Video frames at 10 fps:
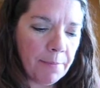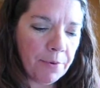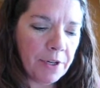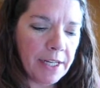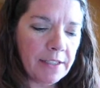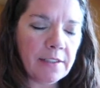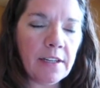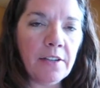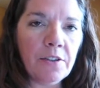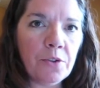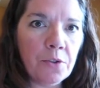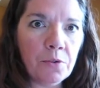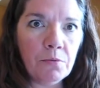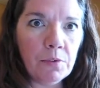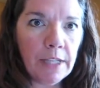priest, and
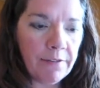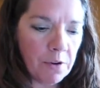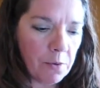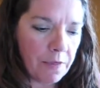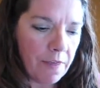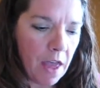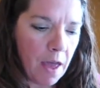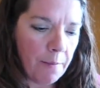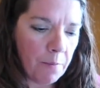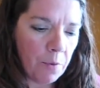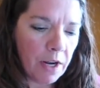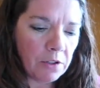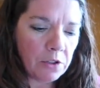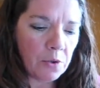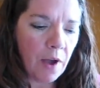you're leaving with them. What
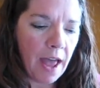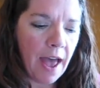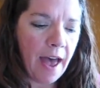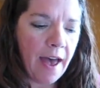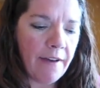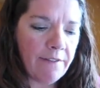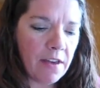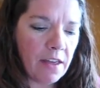else do I have?